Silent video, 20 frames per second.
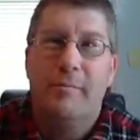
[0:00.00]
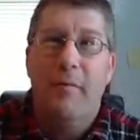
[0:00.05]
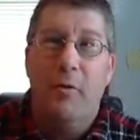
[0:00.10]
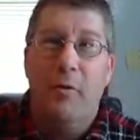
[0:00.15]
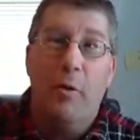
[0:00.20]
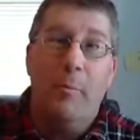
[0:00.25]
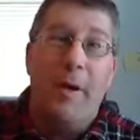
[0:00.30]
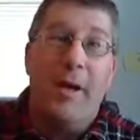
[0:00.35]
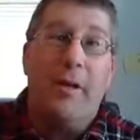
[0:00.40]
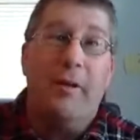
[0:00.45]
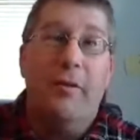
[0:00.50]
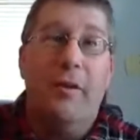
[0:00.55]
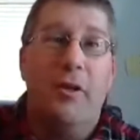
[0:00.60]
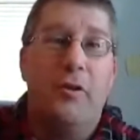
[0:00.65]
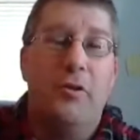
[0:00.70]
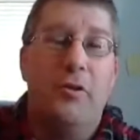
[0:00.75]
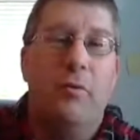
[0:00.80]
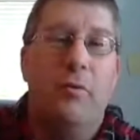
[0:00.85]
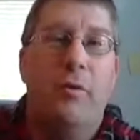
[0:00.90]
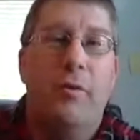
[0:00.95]
Going back a
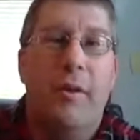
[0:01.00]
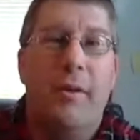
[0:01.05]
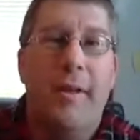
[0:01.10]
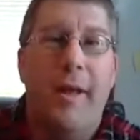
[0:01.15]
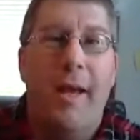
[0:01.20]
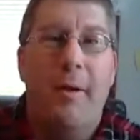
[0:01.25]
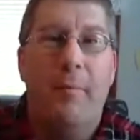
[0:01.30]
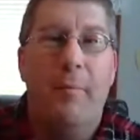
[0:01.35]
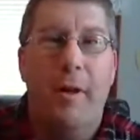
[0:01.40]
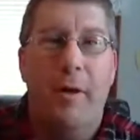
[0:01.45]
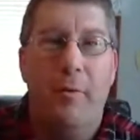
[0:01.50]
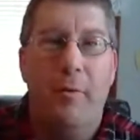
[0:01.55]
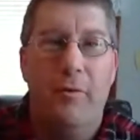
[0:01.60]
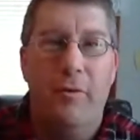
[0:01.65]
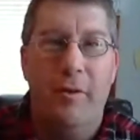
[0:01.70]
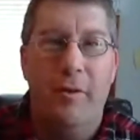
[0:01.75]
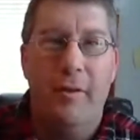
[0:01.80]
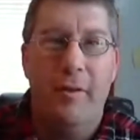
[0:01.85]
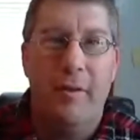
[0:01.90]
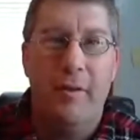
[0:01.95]
touch earlier than that, when I
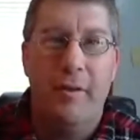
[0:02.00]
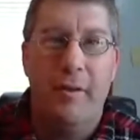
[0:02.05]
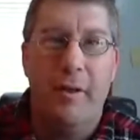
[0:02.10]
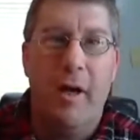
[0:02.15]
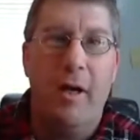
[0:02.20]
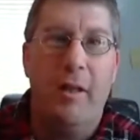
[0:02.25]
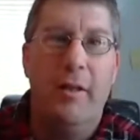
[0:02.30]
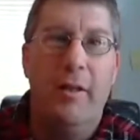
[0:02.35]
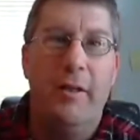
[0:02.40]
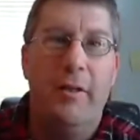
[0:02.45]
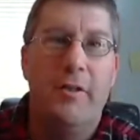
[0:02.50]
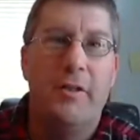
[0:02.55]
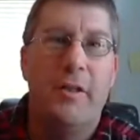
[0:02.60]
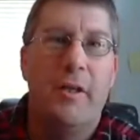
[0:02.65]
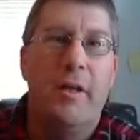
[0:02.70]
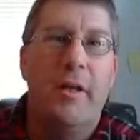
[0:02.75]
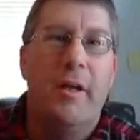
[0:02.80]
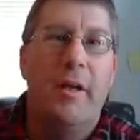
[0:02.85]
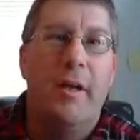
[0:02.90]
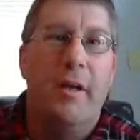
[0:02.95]
was in college,
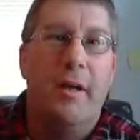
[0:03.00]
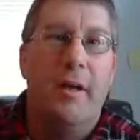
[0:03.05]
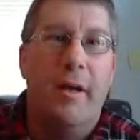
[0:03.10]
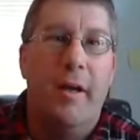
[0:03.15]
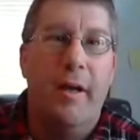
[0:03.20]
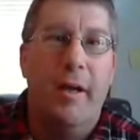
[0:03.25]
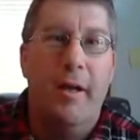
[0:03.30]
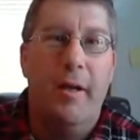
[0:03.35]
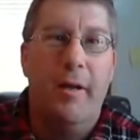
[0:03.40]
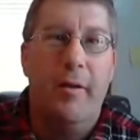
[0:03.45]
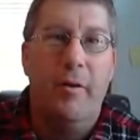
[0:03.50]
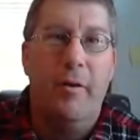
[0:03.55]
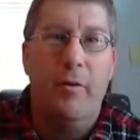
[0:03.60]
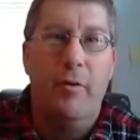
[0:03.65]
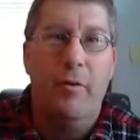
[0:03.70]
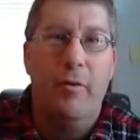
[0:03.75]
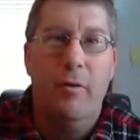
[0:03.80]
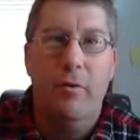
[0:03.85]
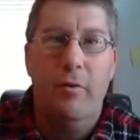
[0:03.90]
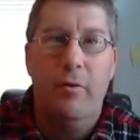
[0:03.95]
I
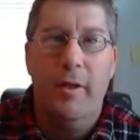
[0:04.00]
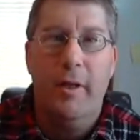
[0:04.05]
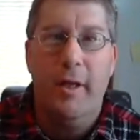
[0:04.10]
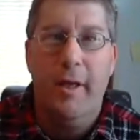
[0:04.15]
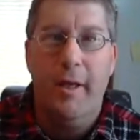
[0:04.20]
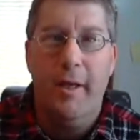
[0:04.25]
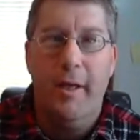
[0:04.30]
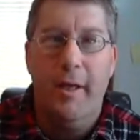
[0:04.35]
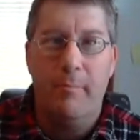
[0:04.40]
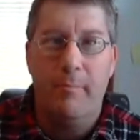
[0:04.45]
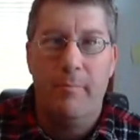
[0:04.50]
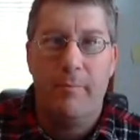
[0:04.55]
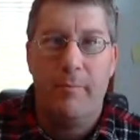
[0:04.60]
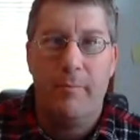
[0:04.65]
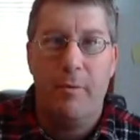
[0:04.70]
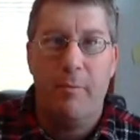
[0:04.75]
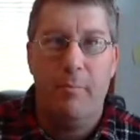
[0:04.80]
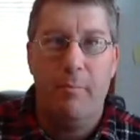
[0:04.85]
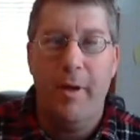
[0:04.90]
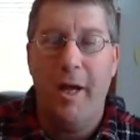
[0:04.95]
earned a
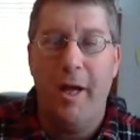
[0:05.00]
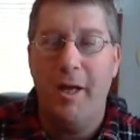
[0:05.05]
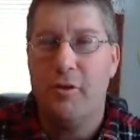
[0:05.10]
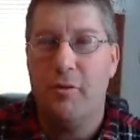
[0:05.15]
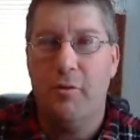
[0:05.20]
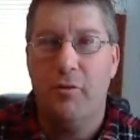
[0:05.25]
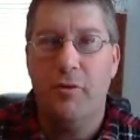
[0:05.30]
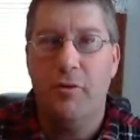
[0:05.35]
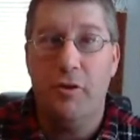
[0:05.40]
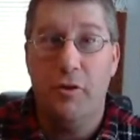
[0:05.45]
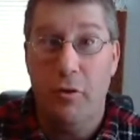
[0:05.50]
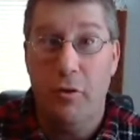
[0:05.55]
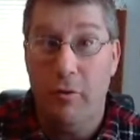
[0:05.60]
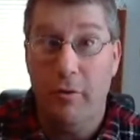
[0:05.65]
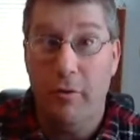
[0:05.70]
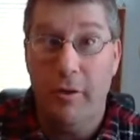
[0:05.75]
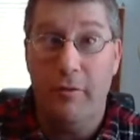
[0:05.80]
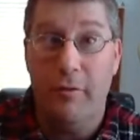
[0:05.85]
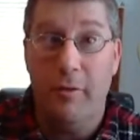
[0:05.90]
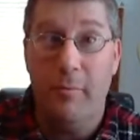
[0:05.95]
bachelor's in
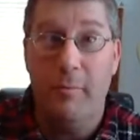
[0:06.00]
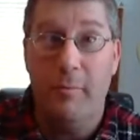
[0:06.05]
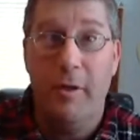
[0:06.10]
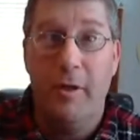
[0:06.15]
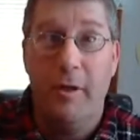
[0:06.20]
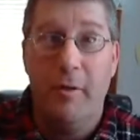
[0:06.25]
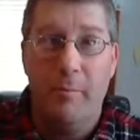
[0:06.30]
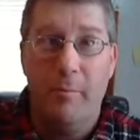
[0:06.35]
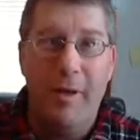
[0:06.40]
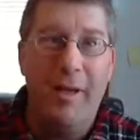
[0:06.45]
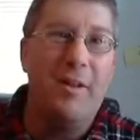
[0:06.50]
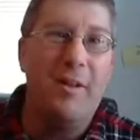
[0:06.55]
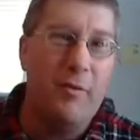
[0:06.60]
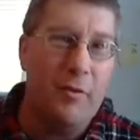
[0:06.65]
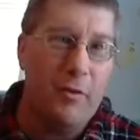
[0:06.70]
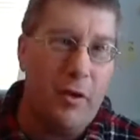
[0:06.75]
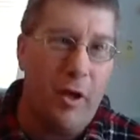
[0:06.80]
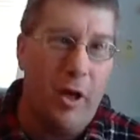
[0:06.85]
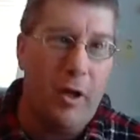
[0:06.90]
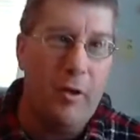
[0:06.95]
journalism, mainly
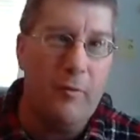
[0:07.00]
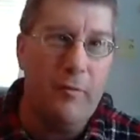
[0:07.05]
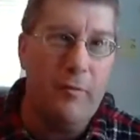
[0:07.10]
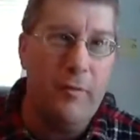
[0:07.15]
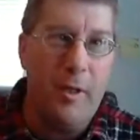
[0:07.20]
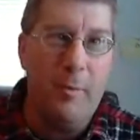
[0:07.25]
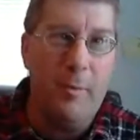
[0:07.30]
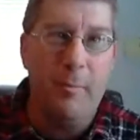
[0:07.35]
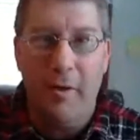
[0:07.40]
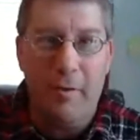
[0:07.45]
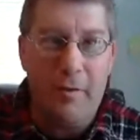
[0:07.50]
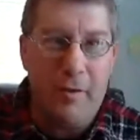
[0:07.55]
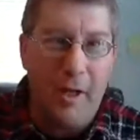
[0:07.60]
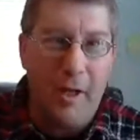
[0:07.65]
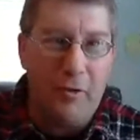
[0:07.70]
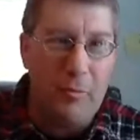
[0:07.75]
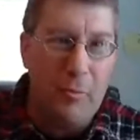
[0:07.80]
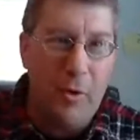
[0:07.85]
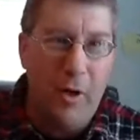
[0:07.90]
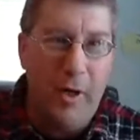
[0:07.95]
photography, but got
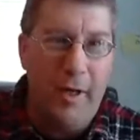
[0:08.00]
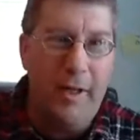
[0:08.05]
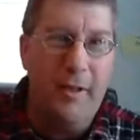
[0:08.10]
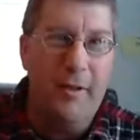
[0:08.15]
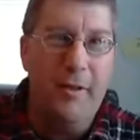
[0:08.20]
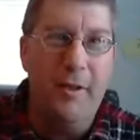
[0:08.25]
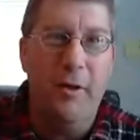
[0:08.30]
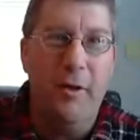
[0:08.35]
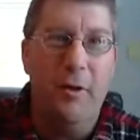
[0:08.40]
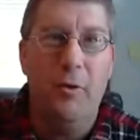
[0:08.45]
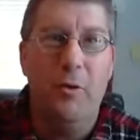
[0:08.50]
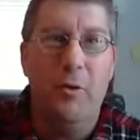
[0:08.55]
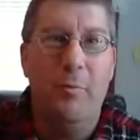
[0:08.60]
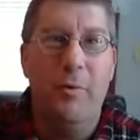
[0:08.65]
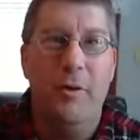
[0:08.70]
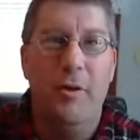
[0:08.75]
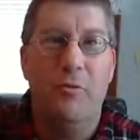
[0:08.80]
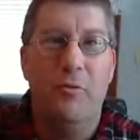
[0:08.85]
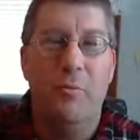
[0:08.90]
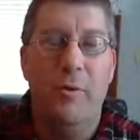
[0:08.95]
some writing in there a little
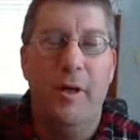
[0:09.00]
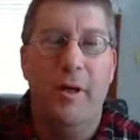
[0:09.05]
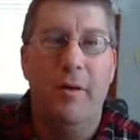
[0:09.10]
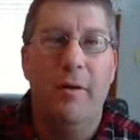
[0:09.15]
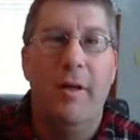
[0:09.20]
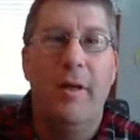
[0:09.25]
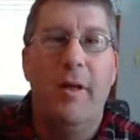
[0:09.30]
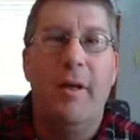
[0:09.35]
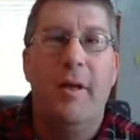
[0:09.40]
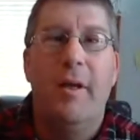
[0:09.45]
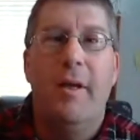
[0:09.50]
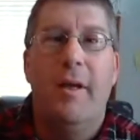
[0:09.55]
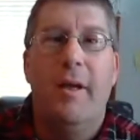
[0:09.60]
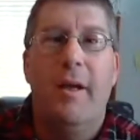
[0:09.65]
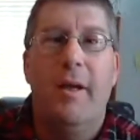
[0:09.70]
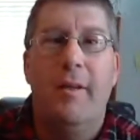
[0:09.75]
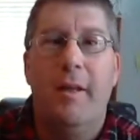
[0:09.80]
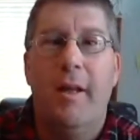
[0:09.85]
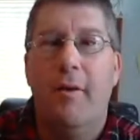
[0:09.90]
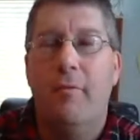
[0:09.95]
bit as well.
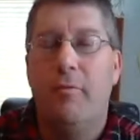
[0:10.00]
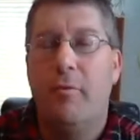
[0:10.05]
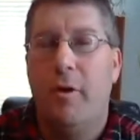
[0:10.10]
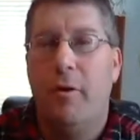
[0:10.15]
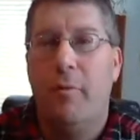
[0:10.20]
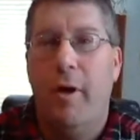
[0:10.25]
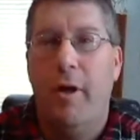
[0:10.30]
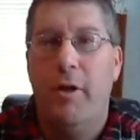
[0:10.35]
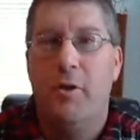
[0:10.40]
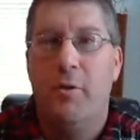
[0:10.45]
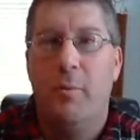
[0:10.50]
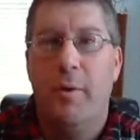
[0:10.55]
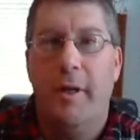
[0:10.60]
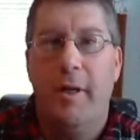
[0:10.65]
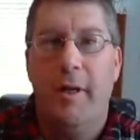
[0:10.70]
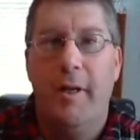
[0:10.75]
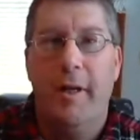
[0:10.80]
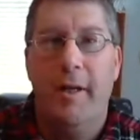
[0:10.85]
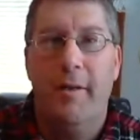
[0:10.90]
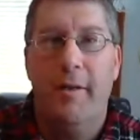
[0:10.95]
And then after I
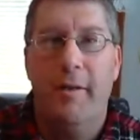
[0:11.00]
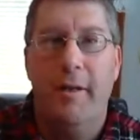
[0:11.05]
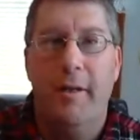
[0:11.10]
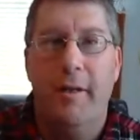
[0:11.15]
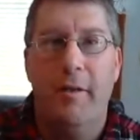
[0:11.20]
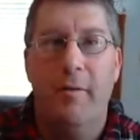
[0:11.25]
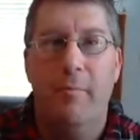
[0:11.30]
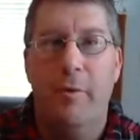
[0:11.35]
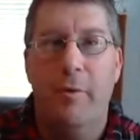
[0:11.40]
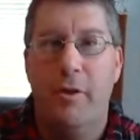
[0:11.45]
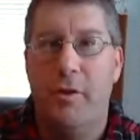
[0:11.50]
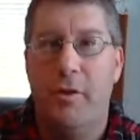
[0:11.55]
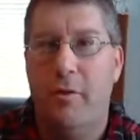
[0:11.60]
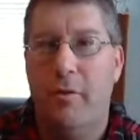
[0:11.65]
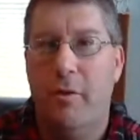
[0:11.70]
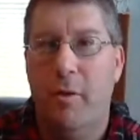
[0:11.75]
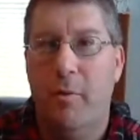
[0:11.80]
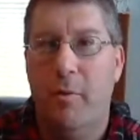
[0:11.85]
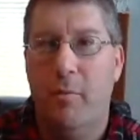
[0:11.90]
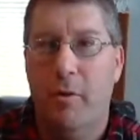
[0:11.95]
graduated, I did
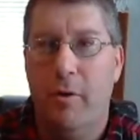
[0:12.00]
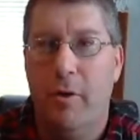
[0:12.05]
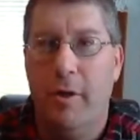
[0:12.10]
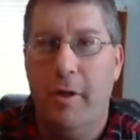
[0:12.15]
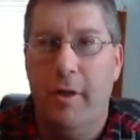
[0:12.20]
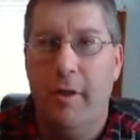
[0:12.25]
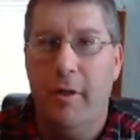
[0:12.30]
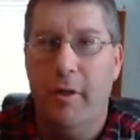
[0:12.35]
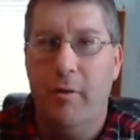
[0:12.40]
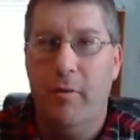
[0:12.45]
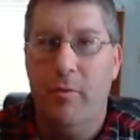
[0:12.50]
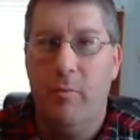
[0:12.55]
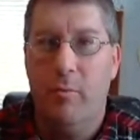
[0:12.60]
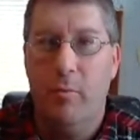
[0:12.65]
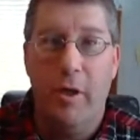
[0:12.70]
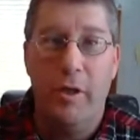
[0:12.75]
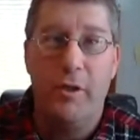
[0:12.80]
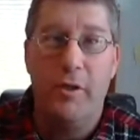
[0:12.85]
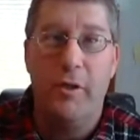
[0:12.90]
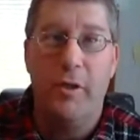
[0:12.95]
missionary work in
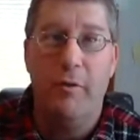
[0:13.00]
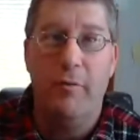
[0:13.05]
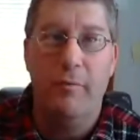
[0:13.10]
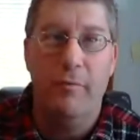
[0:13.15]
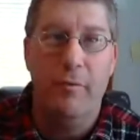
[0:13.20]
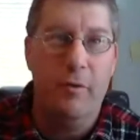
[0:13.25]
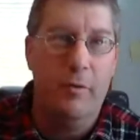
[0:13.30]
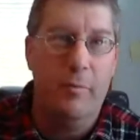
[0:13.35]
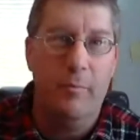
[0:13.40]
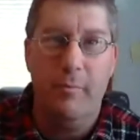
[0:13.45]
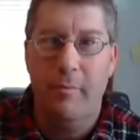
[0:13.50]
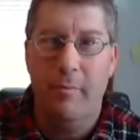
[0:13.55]
Russia for